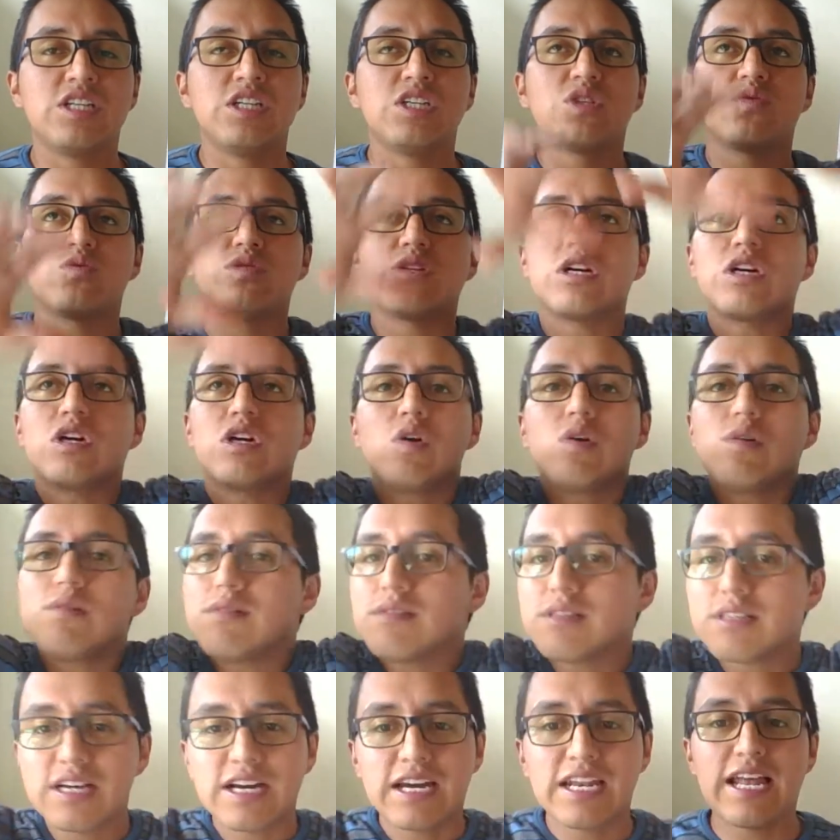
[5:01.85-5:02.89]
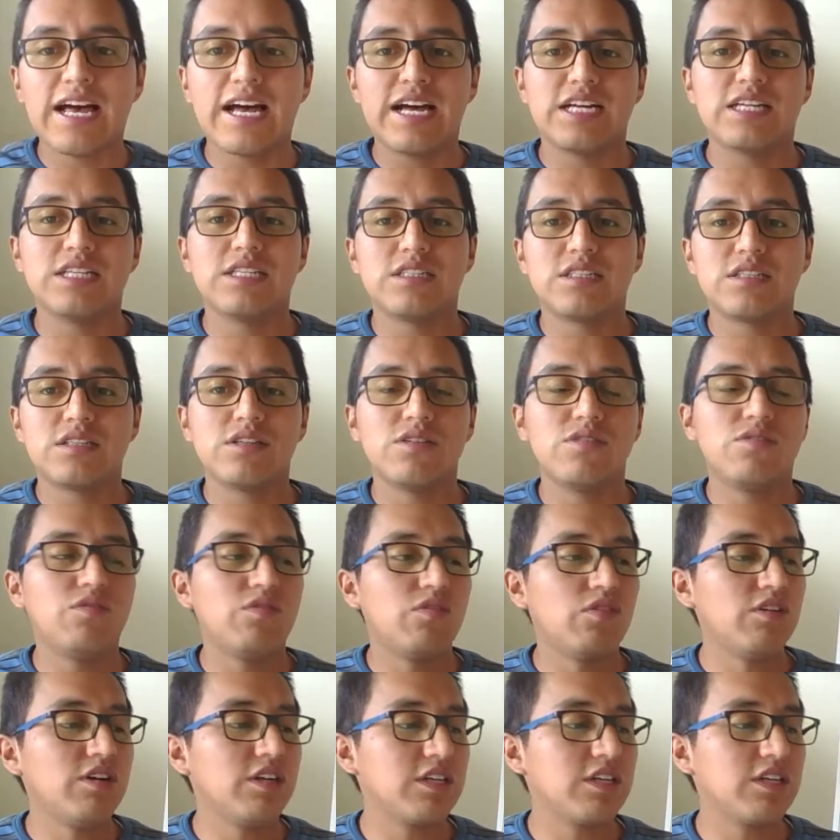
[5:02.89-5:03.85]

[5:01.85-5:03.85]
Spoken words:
to the whole class. For